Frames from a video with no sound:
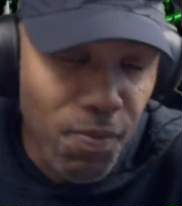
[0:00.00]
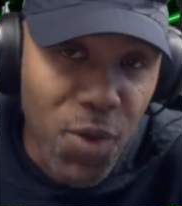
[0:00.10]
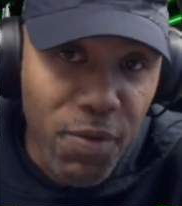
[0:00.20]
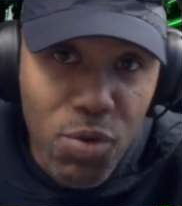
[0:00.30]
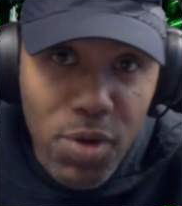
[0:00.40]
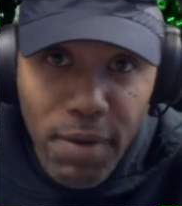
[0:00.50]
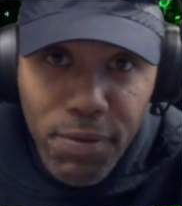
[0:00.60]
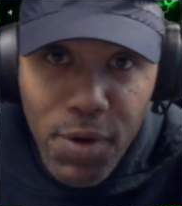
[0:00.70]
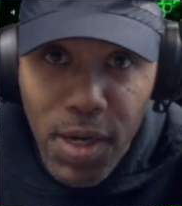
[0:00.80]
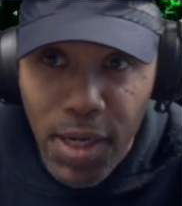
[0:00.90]
If you that
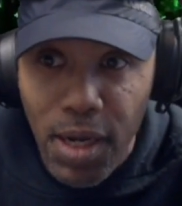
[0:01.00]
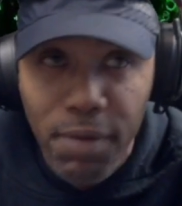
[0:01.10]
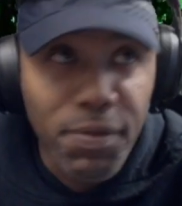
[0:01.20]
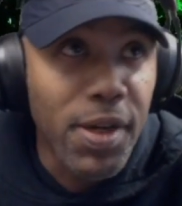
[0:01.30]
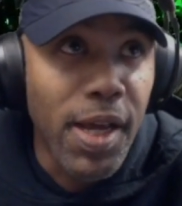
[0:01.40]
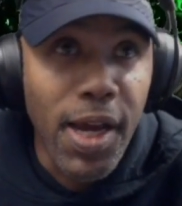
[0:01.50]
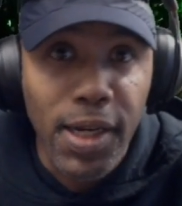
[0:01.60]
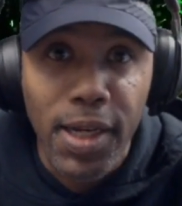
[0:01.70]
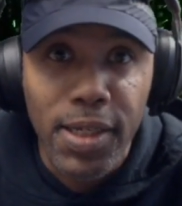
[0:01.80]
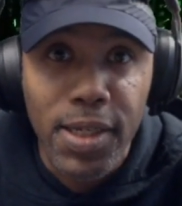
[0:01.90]
friend that got a friend that
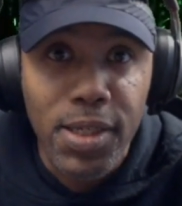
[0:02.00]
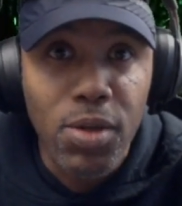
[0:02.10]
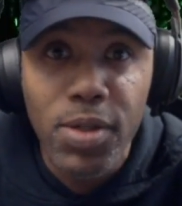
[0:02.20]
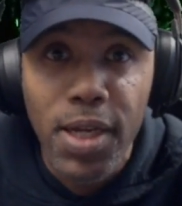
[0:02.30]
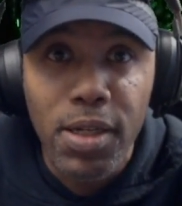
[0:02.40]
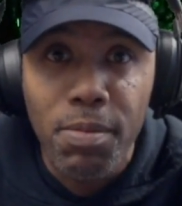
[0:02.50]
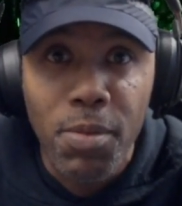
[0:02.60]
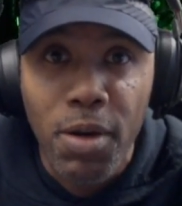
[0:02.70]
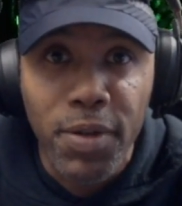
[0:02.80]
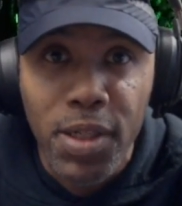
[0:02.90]
act like this, don't take them
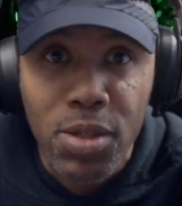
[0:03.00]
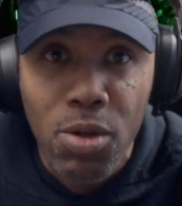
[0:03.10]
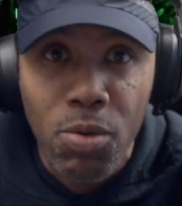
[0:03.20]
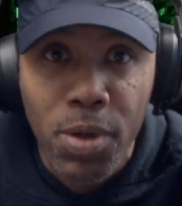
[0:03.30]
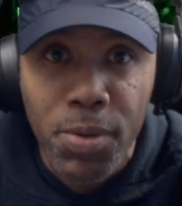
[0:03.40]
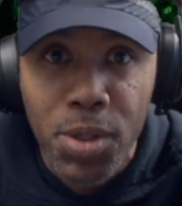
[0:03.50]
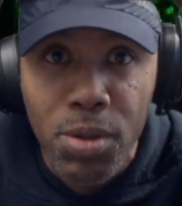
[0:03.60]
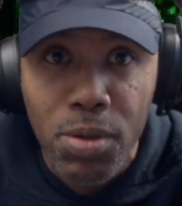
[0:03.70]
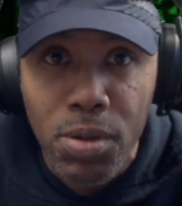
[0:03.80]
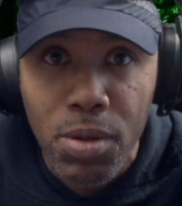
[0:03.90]
motherfuckers nowhere with
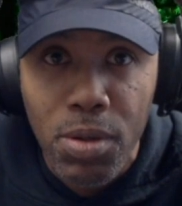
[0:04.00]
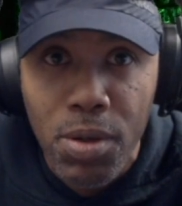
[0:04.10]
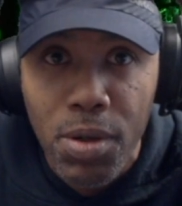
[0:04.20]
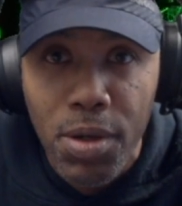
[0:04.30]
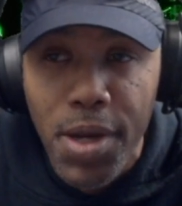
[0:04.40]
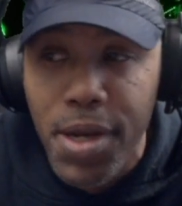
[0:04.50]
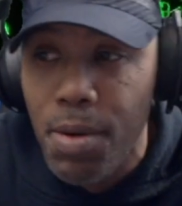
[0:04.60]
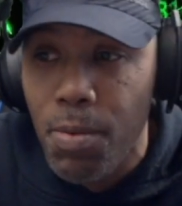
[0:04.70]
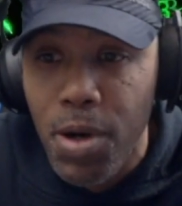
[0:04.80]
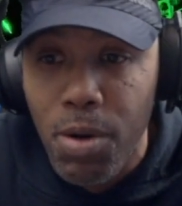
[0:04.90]
you. Let
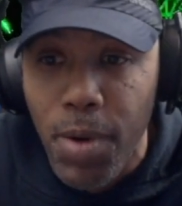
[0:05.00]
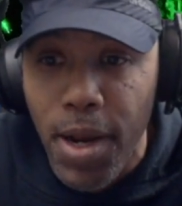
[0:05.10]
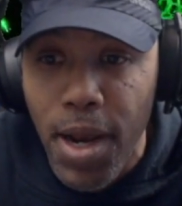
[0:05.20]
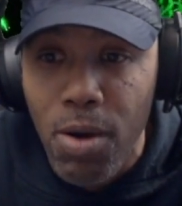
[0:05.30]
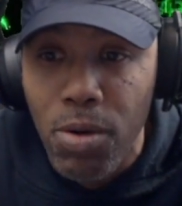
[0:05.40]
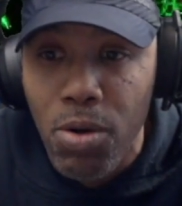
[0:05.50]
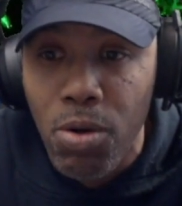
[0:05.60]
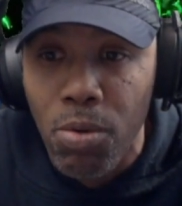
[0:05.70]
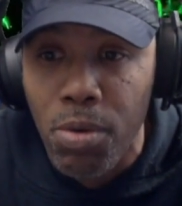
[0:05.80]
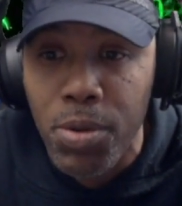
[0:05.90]
them wonder why they don't go
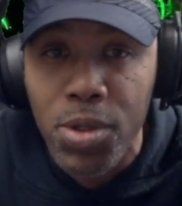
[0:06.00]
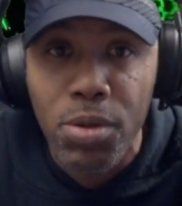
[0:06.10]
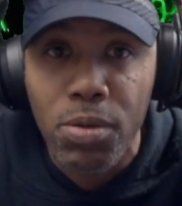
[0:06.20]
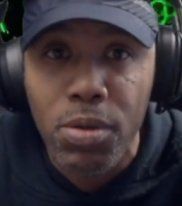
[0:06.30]
nowhere with you.